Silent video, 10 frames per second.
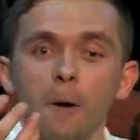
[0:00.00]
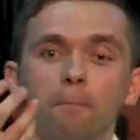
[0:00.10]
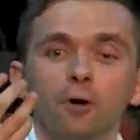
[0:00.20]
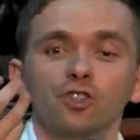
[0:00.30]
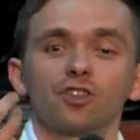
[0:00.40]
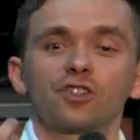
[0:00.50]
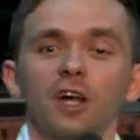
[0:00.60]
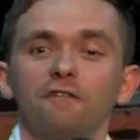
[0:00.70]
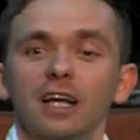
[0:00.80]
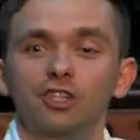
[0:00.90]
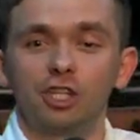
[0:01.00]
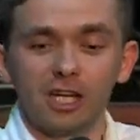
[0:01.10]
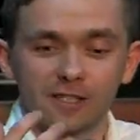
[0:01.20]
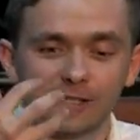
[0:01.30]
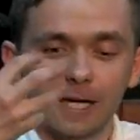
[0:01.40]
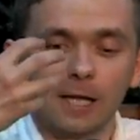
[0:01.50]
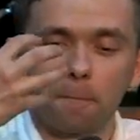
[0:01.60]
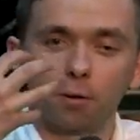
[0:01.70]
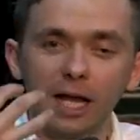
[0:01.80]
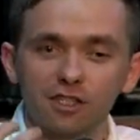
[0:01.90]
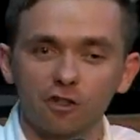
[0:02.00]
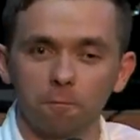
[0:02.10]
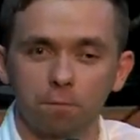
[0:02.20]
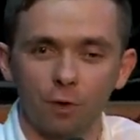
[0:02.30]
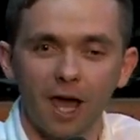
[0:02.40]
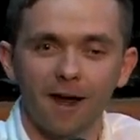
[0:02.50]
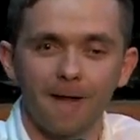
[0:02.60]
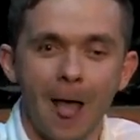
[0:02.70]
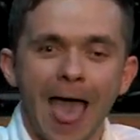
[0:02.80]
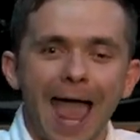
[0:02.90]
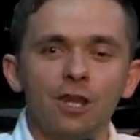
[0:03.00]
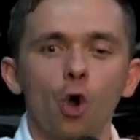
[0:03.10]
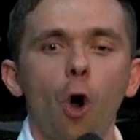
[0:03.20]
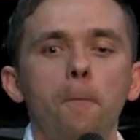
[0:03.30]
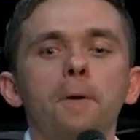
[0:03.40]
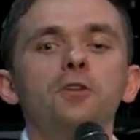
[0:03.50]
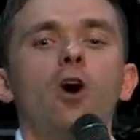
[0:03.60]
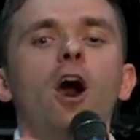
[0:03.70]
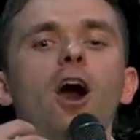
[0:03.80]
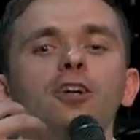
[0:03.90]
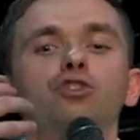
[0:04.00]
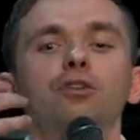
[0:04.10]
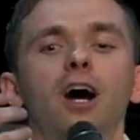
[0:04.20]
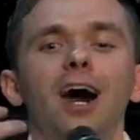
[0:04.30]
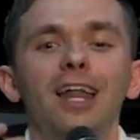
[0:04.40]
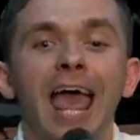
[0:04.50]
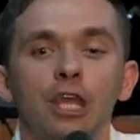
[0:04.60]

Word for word: put yourself like Jesus in a place of prayer and you open your heart to God.